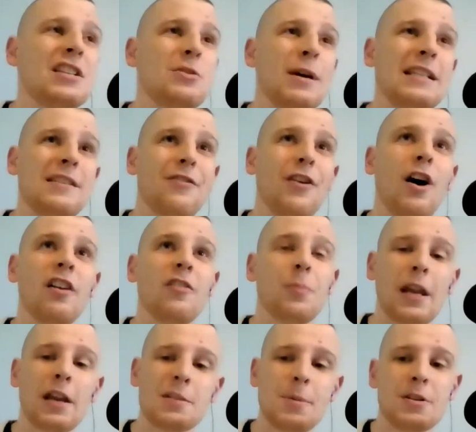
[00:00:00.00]
is 25,
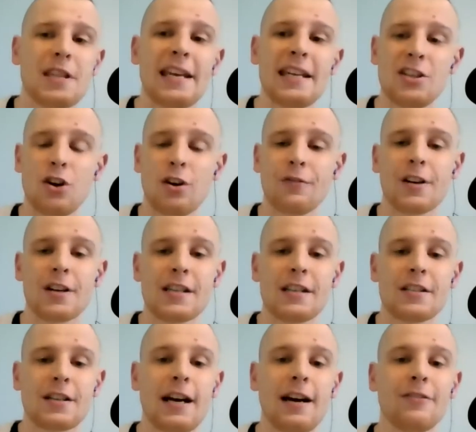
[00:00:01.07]
but I suppose that is young for a centre half.